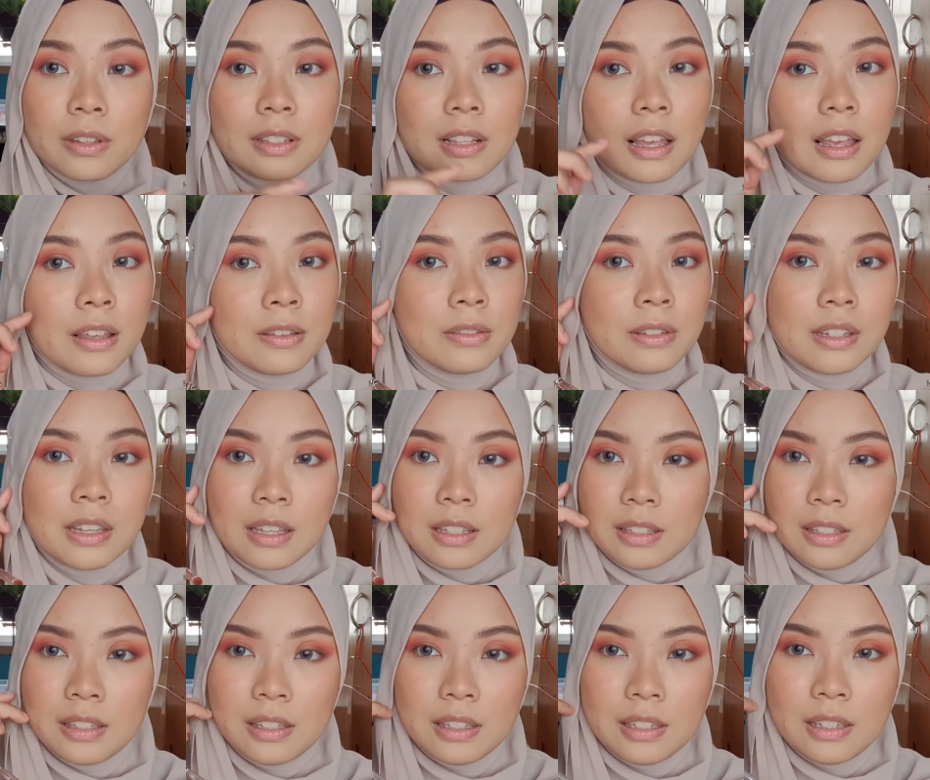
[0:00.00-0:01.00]
like. As you can
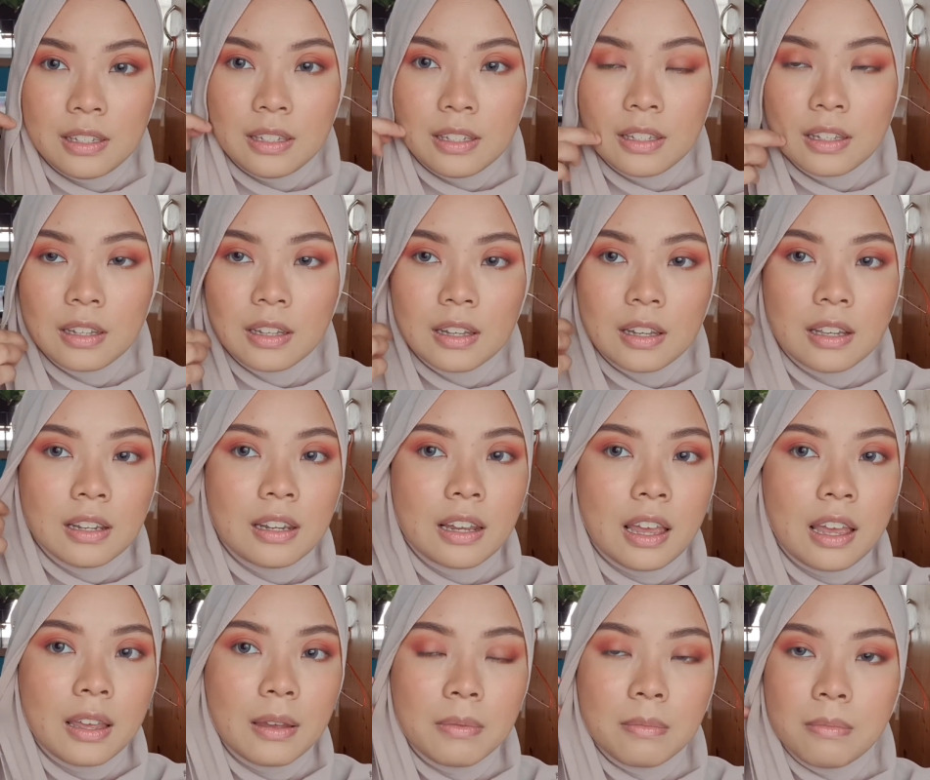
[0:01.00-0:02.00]
see,
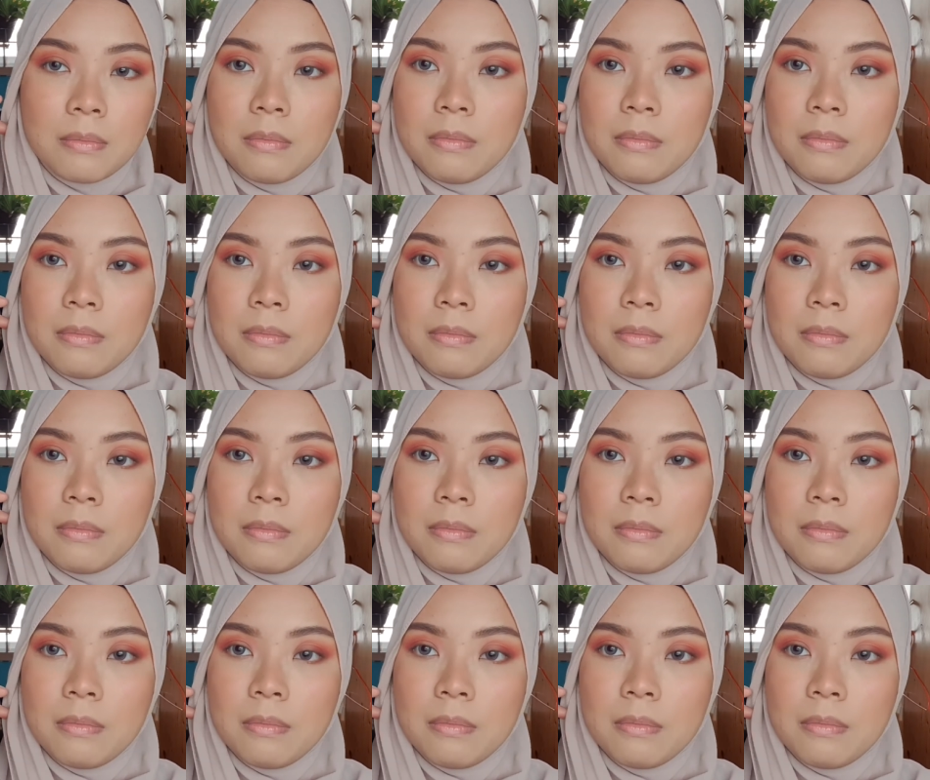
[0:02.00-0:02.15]
like